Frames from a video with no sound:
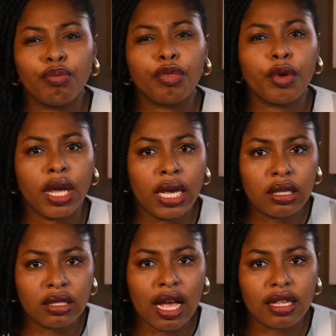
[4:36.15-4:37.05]

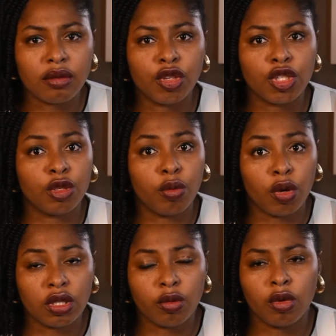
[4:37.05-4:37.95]
praise as much as
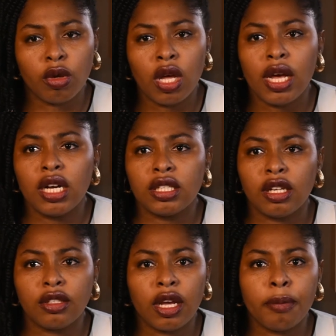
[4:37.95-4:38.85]
possible,
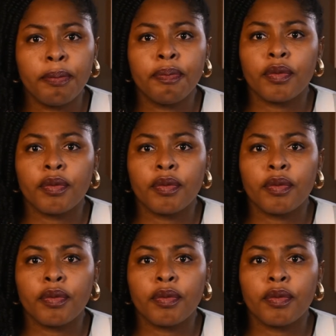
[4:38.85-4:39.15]
tell them,